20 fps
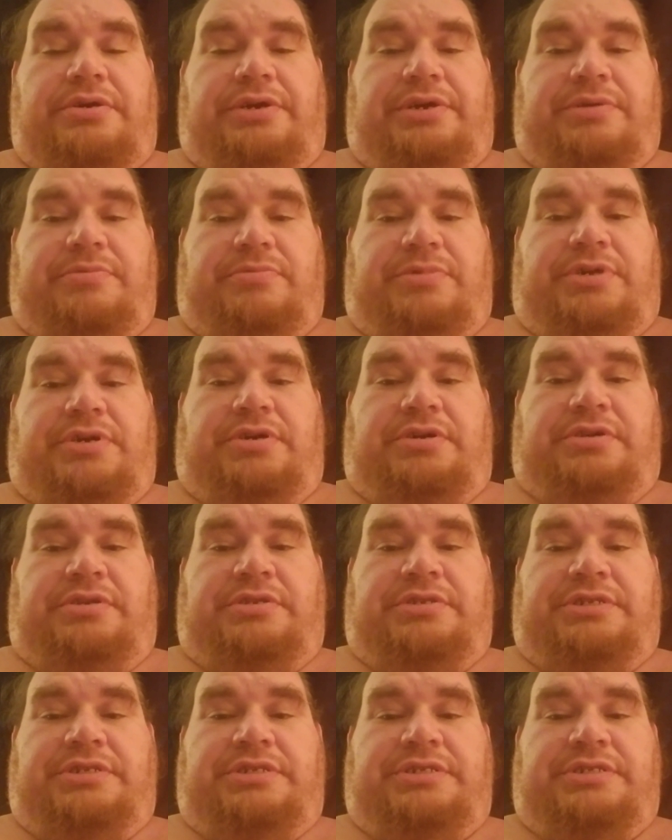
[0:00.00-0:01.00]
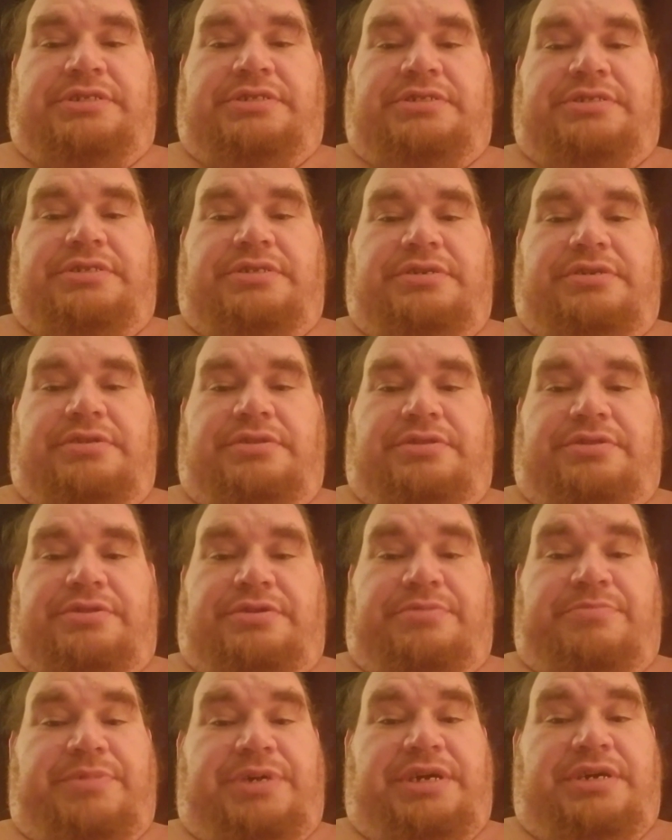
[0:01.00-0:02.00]
I'm calling it
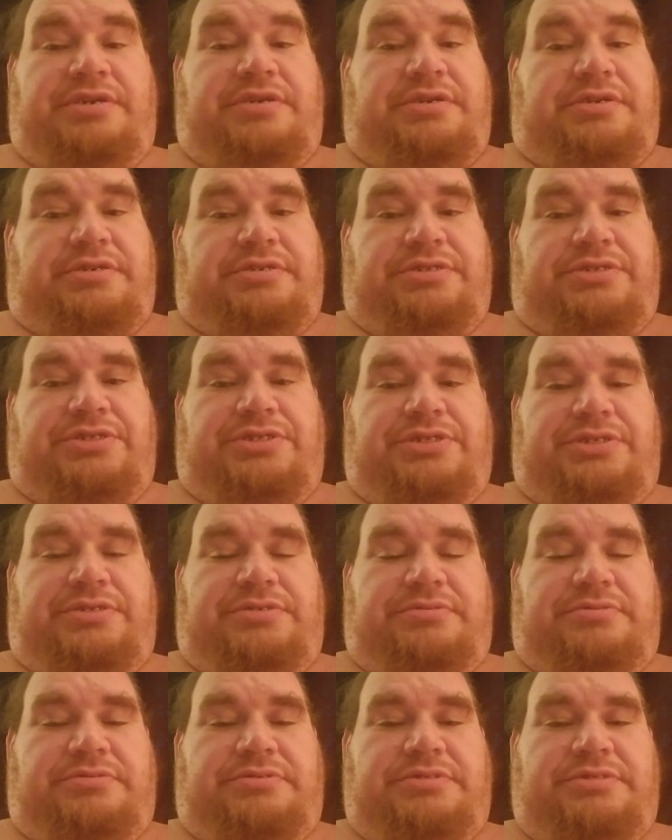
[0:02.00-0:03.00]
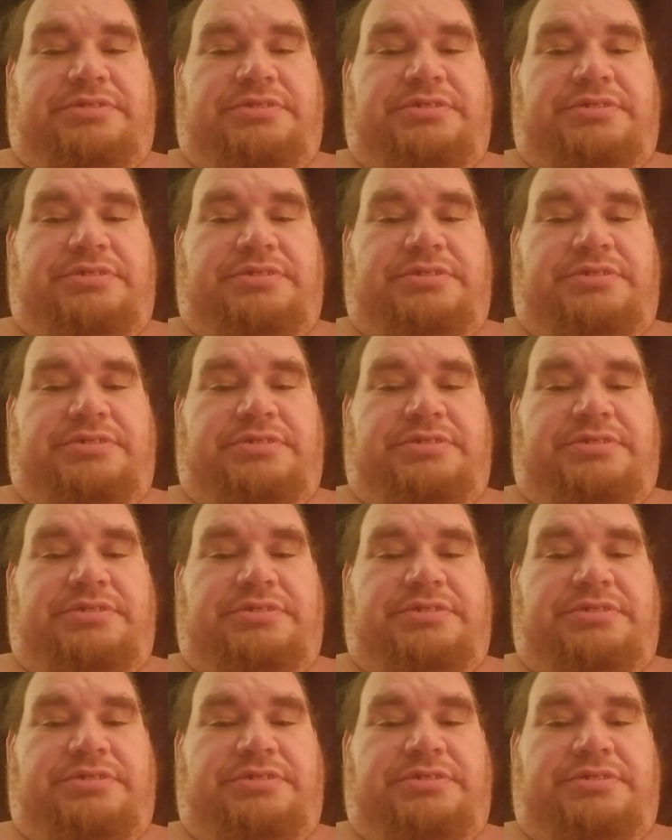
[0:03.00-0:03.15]
The Mad Dogg Show.